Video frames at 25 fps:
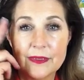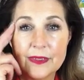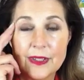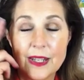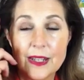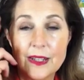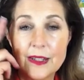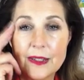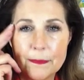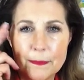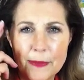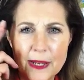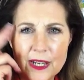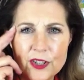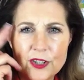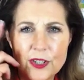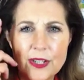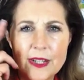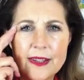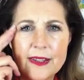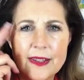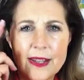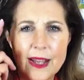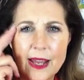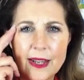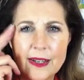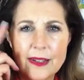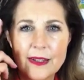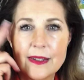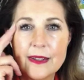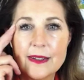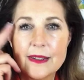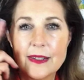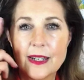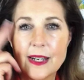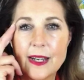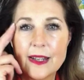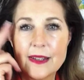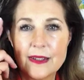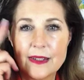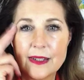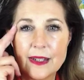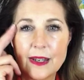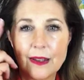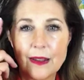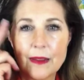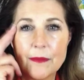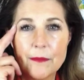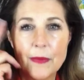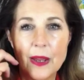especially sadness that I
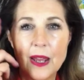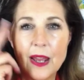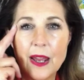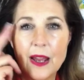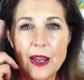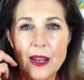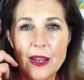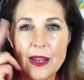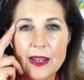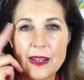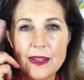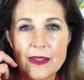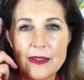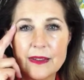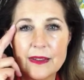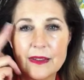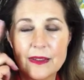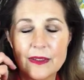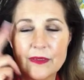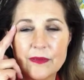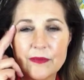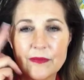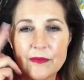stuck in my eyes.